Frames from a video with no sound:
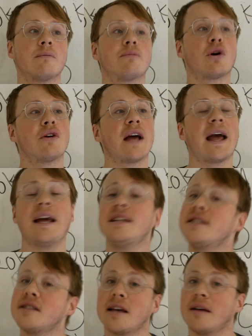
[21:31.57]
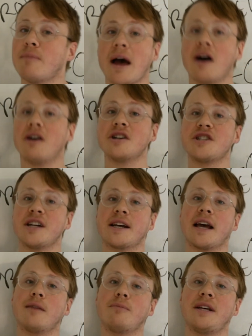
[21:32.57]
Protease in biology,
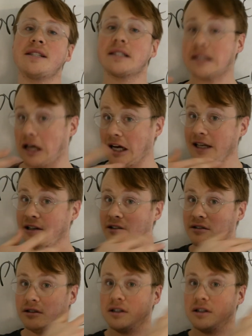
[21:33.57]
again, means cut.